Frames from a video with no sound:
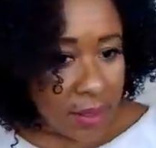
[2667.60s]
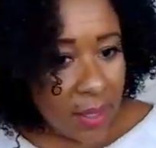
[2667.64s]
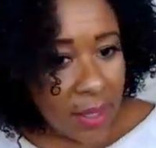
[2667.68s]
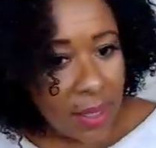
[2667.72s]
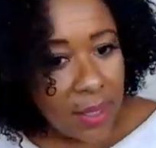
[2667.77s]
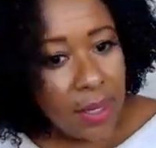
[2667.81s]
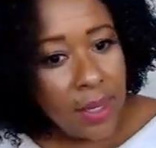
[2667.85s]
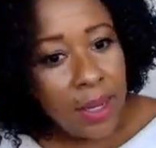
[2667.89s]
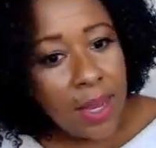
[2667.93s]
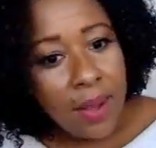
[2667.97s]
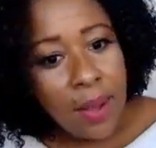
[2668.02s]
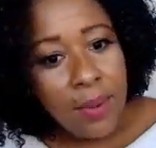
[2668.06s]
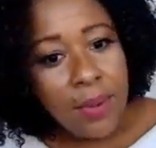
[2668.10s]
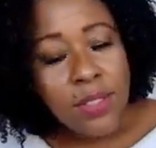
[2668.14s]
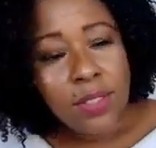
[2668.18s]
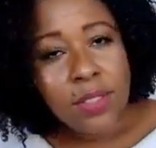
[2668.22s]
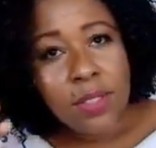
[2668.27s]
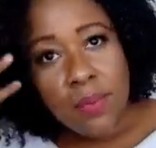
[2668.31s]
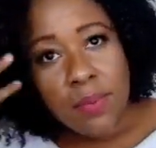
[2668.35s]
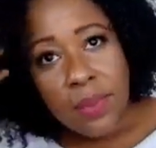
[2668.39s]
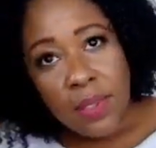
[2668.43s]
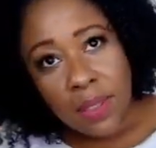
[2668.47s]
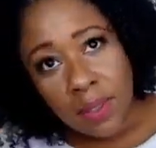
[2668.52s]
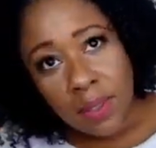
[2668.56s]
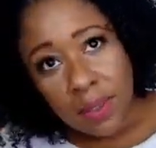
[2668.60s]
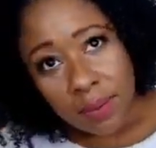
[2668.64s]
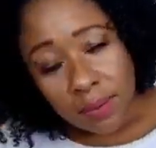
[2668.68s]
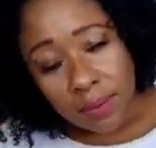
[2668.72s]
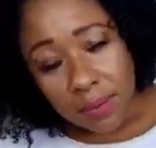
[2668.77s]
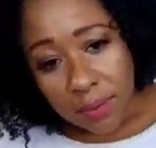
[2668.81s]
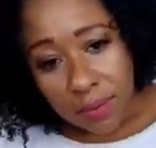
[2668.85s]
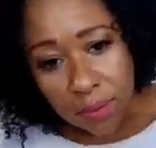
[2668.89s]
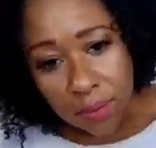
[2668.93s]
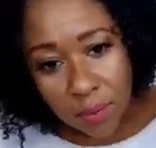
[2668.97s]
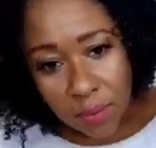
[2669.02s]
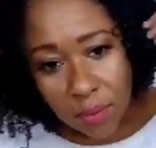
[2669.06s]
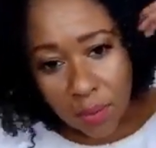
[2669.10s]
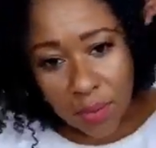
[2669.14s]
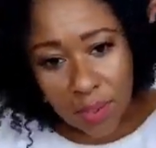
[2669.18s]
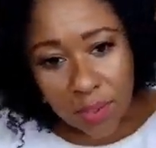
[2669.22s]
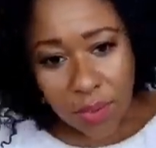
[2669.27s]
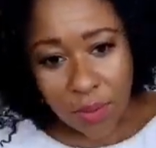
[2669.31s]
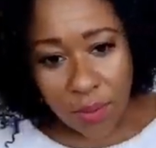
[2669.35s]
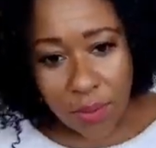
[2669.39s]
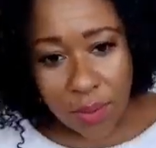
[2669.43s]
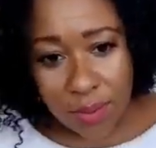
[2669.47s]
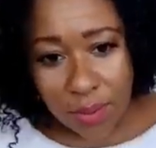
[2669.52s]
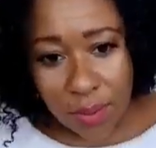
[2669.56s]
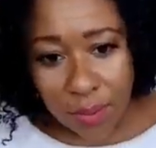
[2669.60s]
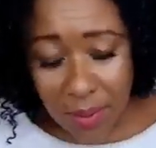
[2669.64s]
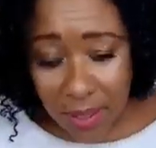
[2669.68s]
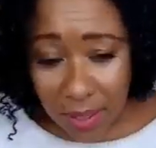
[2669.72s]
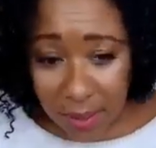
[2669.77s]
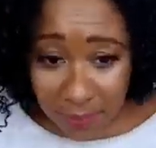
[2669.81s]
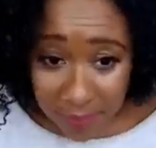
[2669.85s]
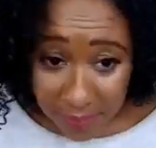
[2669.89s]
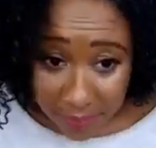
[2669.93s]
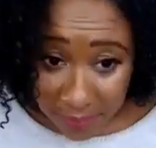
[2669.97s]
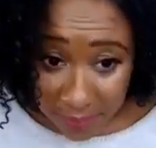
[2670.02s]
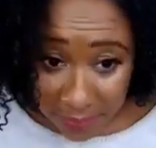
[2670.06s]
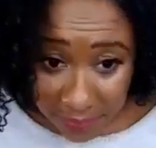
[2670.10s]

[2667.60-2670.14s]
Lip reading: and allow it to be what it's going to be.